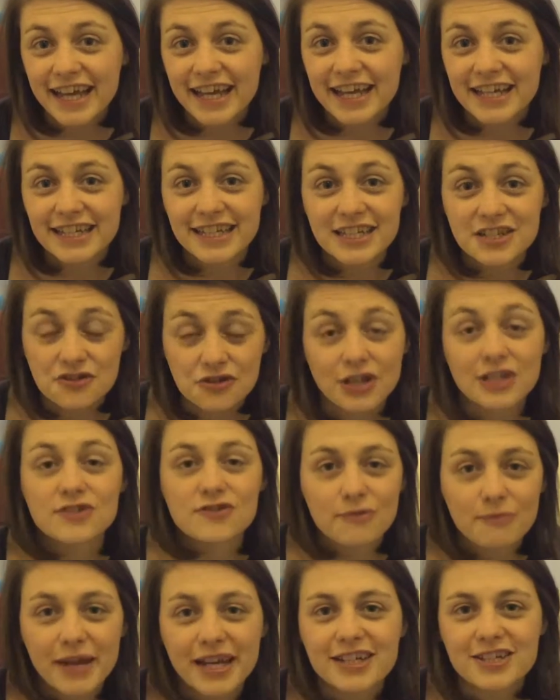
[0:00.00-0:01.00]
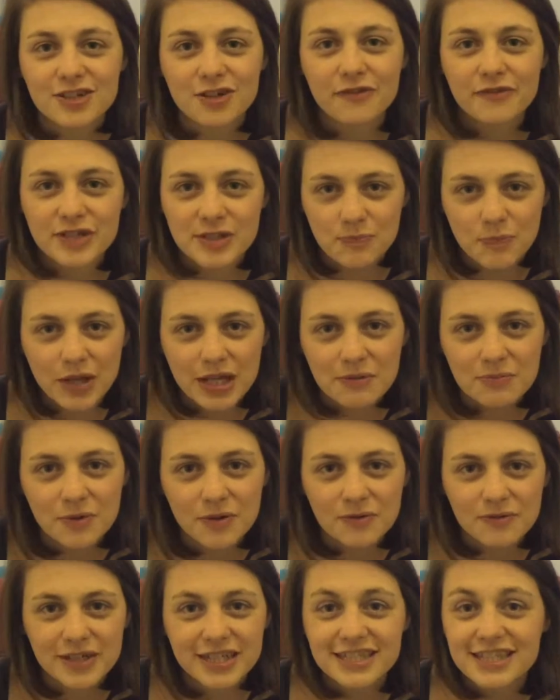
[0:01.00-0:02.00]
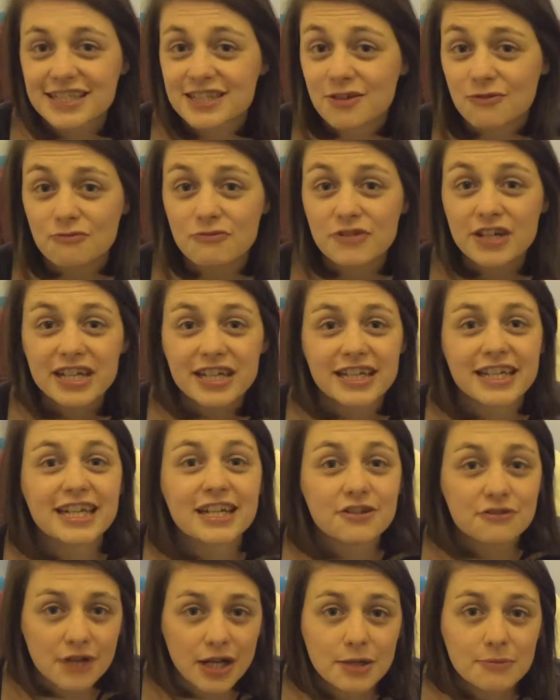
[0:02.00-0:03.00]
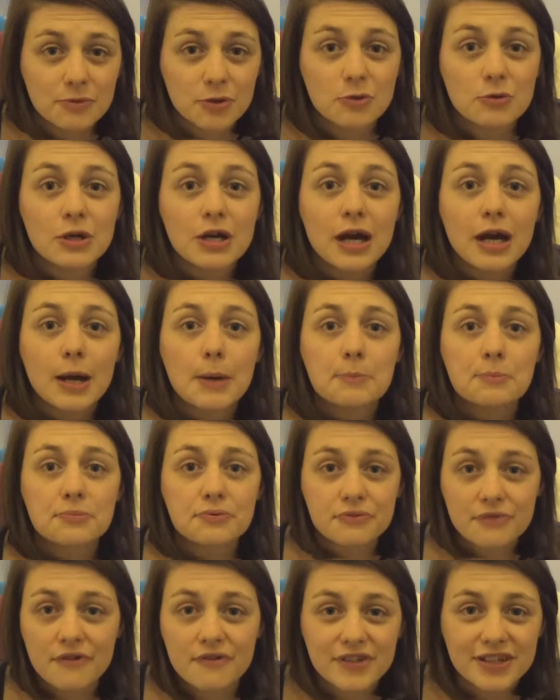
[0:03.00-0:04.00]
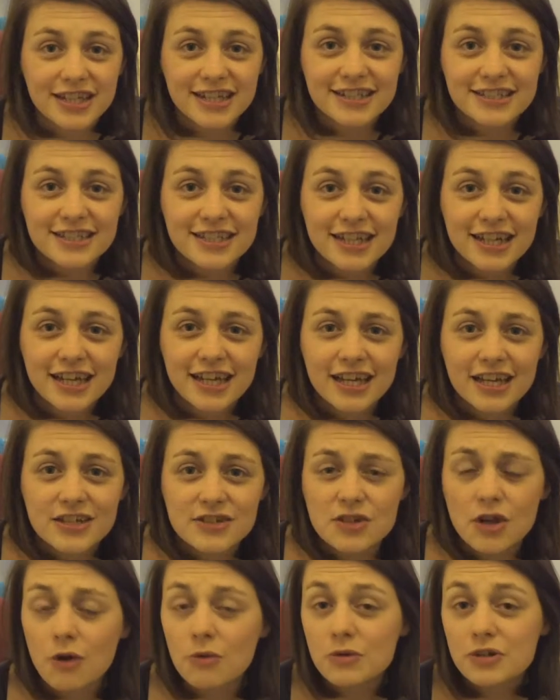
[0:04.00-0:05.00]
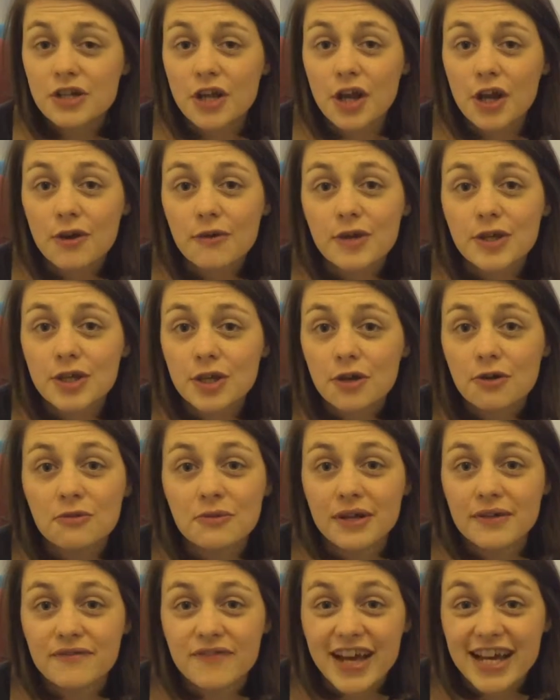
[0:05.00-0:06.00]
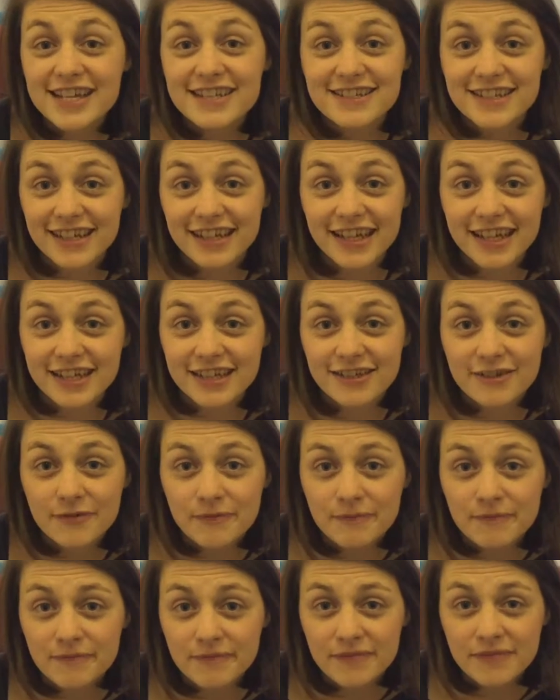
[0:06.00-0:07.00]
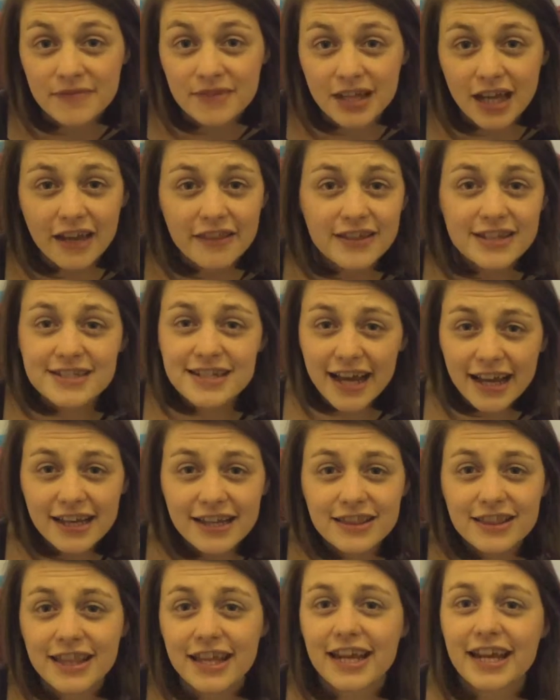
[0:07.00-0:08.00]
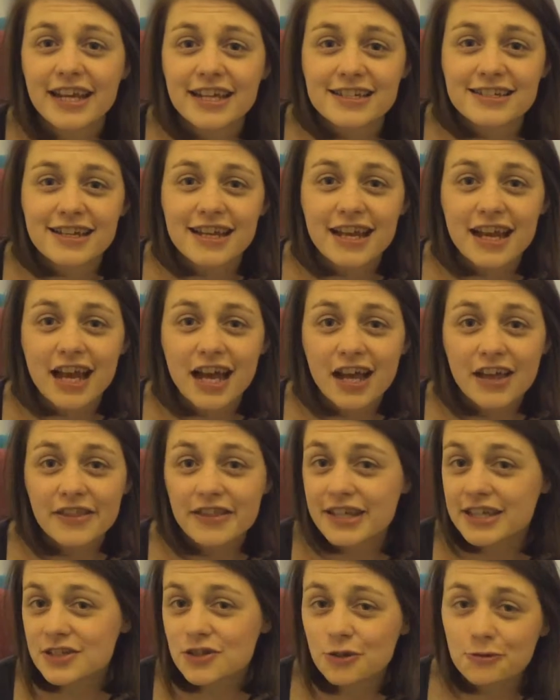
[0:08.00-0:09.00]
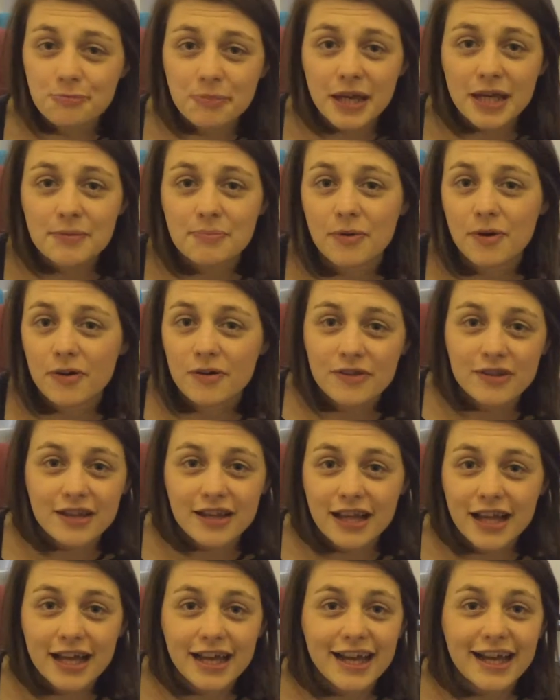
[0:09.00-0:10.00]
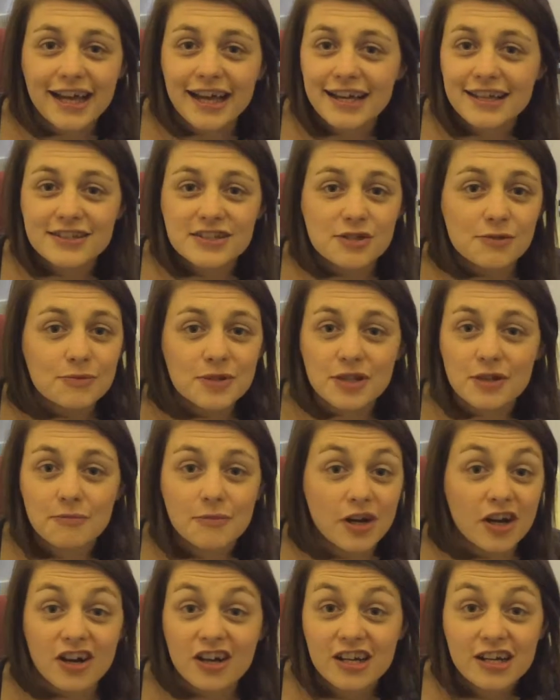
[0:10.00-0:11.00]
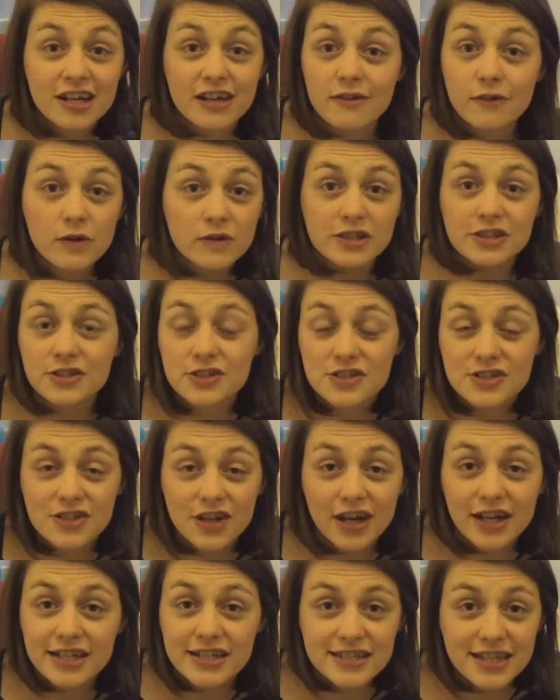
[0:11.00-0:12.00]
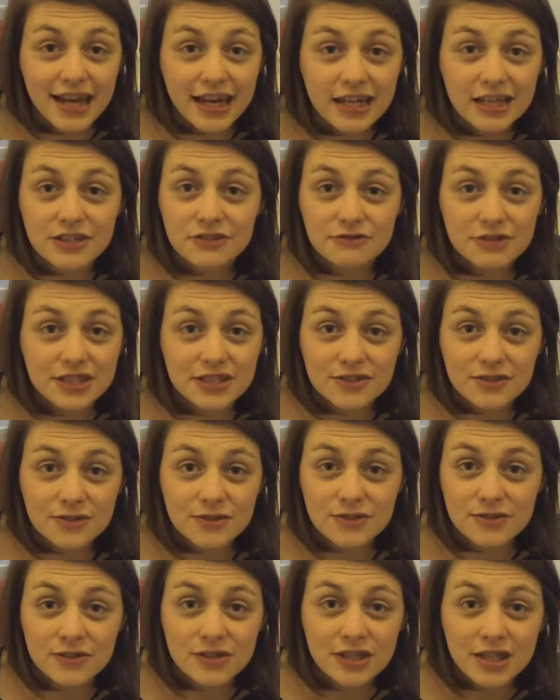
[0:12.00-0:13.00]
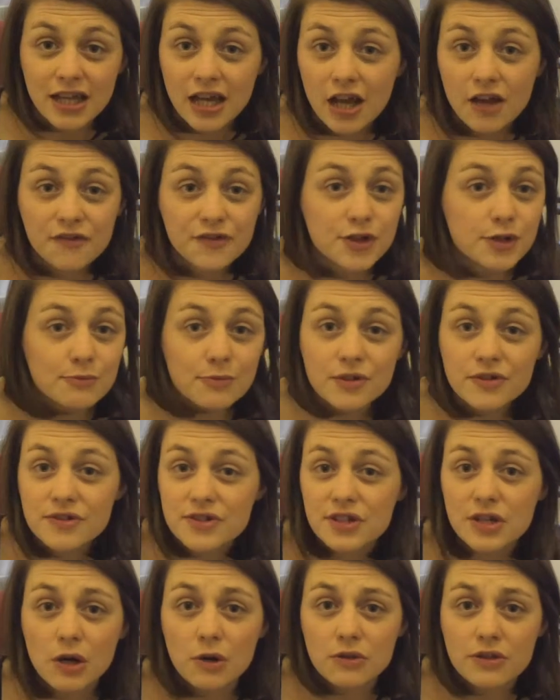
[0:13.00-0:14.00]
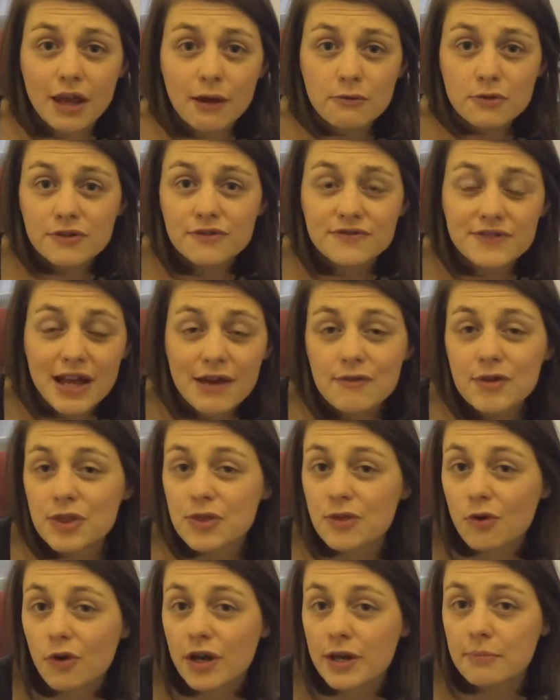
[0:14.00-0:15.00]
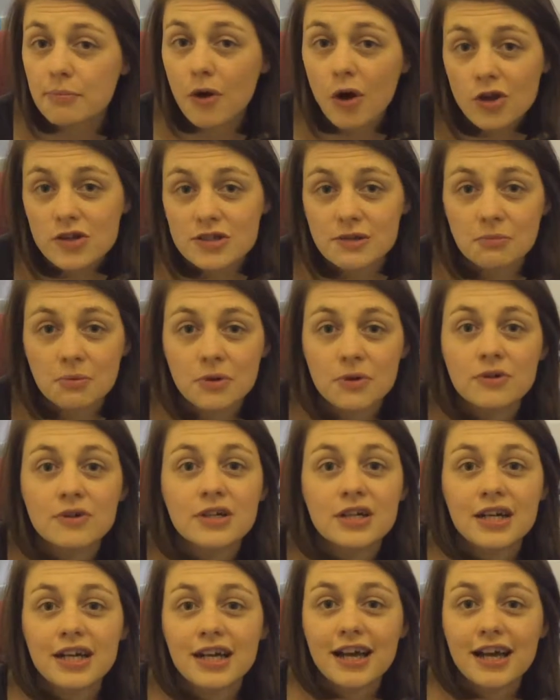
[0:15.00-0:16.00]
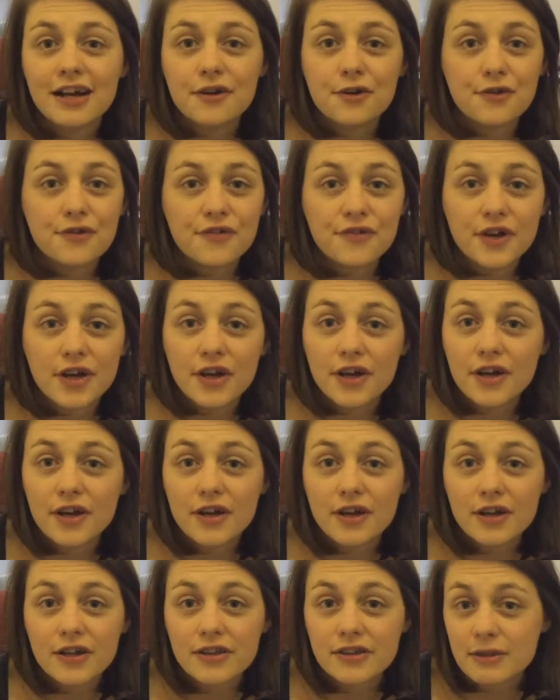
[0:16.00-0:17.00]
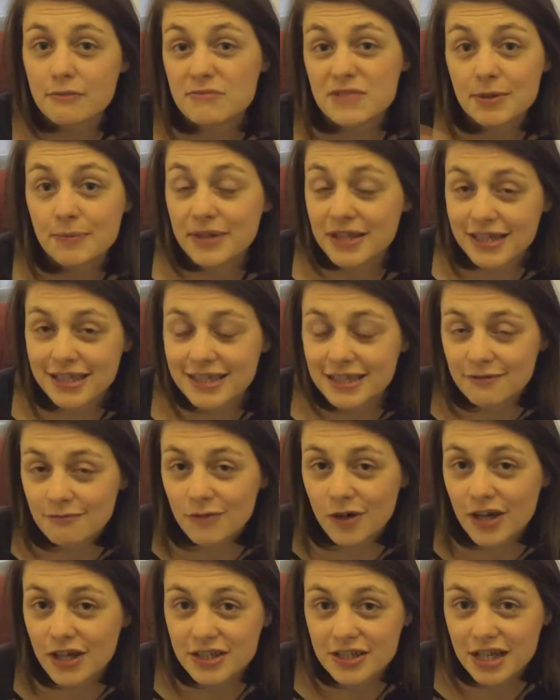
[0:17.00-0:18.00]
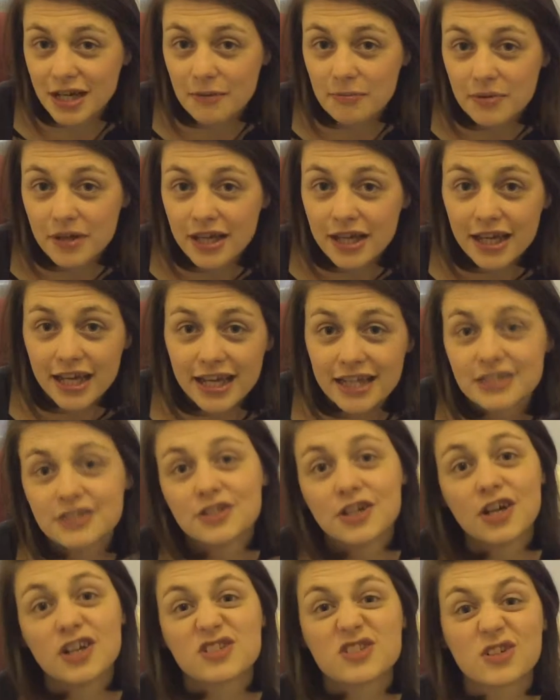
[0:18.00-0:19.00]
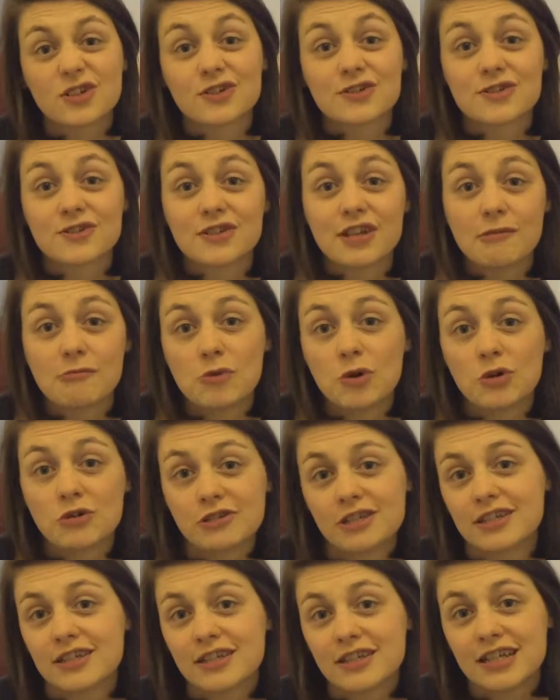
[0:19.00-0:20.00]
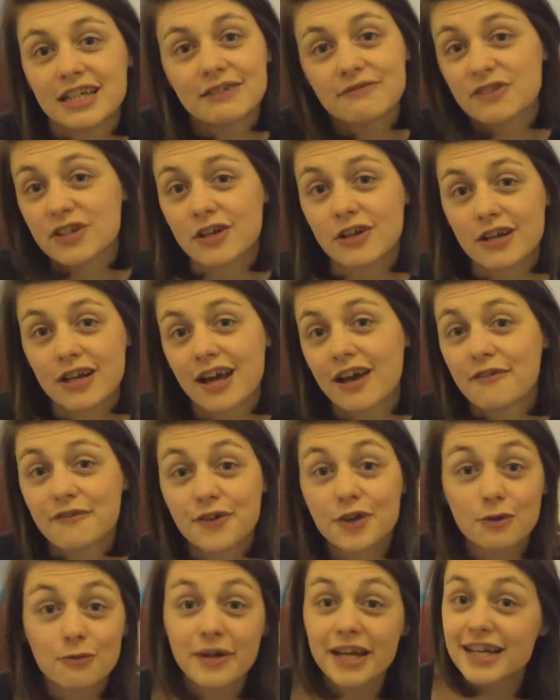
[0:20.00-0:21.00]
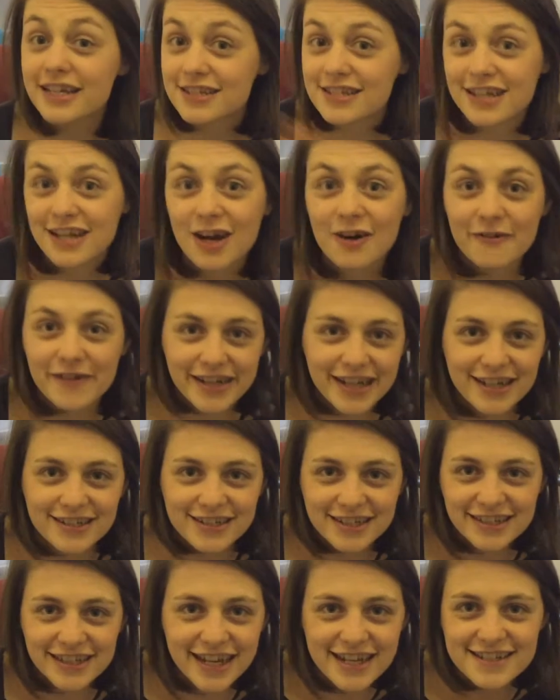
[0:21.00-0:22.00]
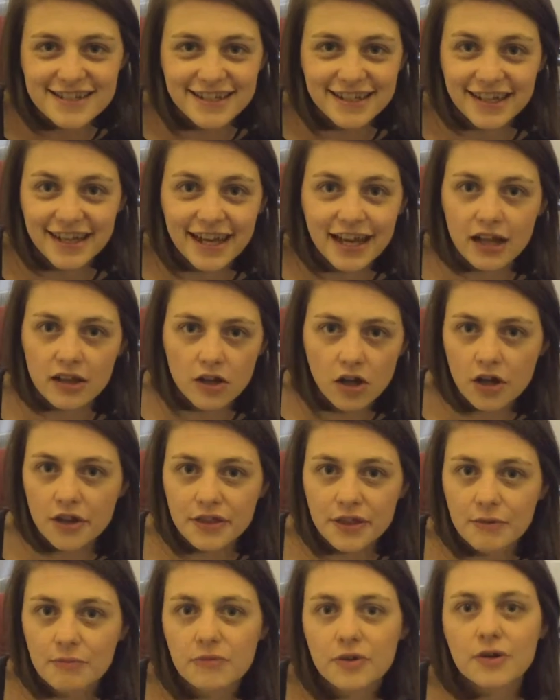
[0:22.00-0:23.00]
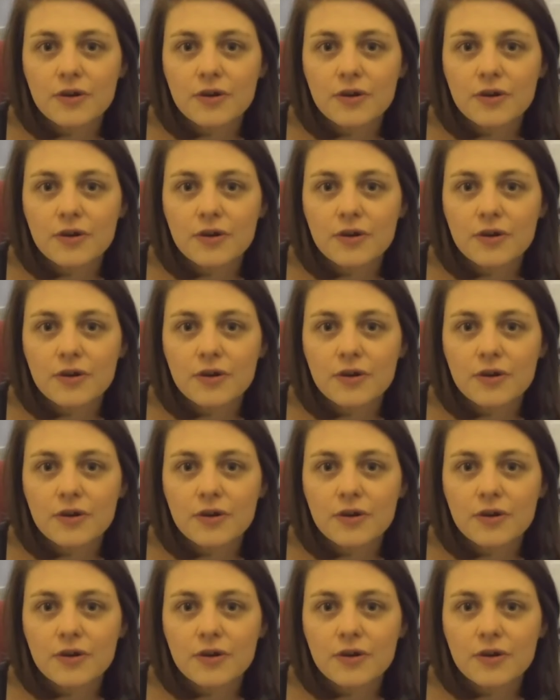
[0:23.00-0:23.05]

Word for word: in his transformation of his people, which is a really incredible privilege. So I wonder who are you investing in? And the second thing is, these young people, uh, some of them are, have only just started secondary school. A few months ago, they would have never thought it possible for them to be leading worship in church on a Sunday morning. Even a few weeks ago when I suggested it, a lot of them were